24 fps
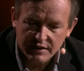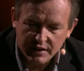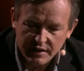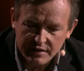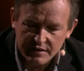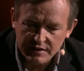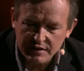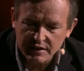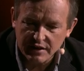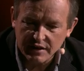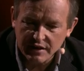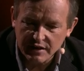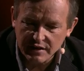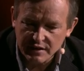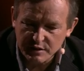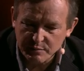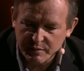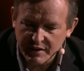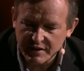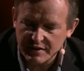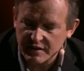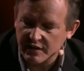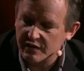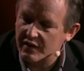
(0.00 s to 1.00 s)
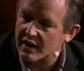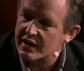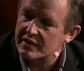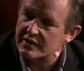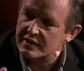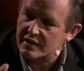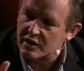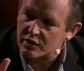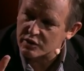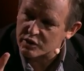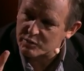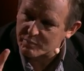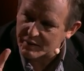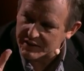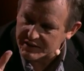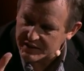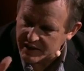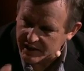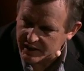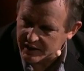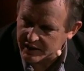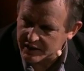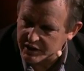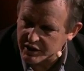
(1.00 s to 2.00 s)
Tesla, SpaceX, they're so
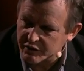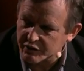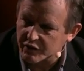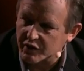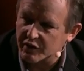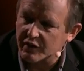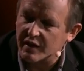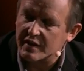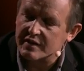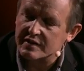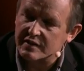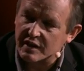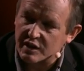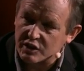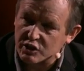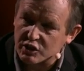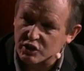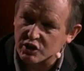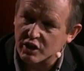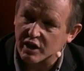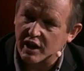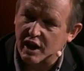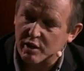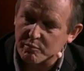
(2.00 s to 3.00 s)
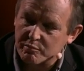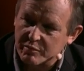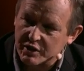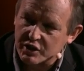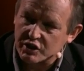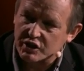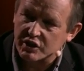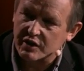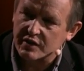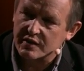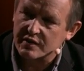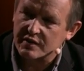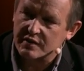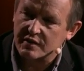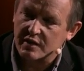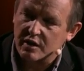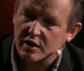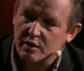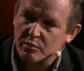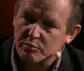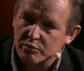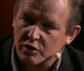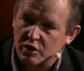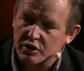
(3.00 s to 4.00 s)
spectacularly different. They're such ambitious
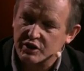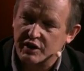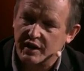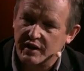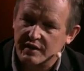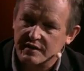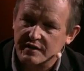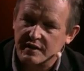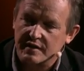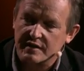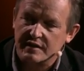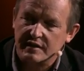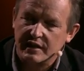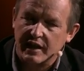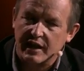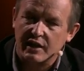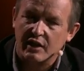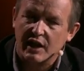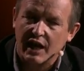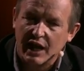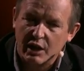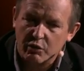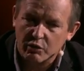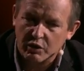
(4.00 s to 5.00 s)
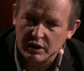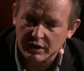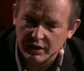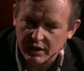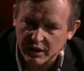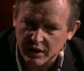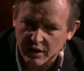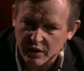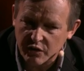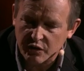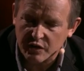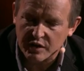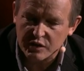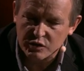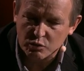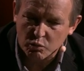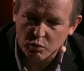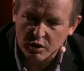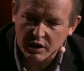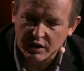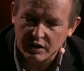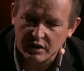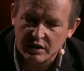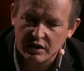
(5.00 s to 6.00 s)
projects at scale. How on earth has
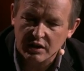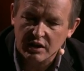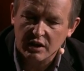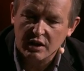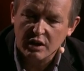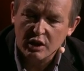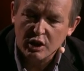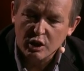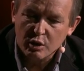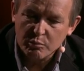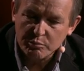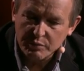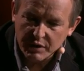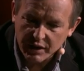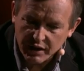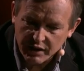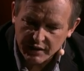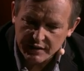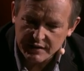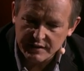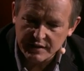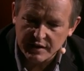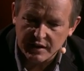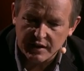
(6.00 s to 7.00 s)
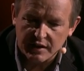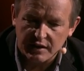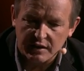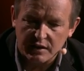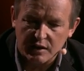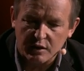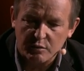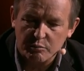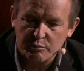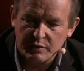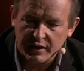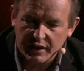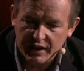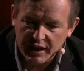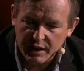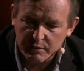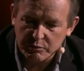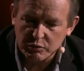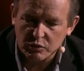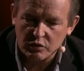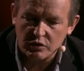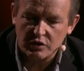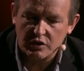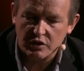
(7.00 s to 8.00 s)
one person been
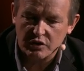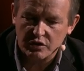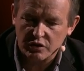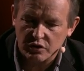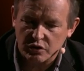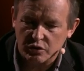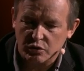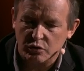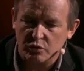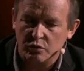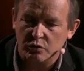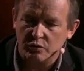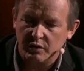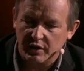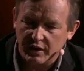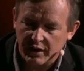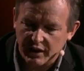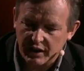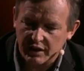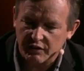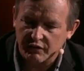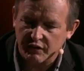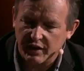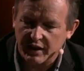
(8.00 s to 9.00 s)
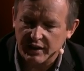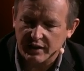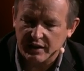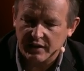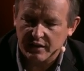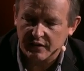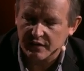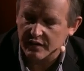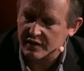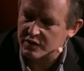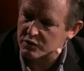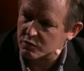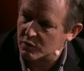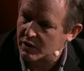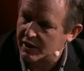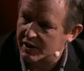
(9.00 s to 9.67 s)
able to innovate in this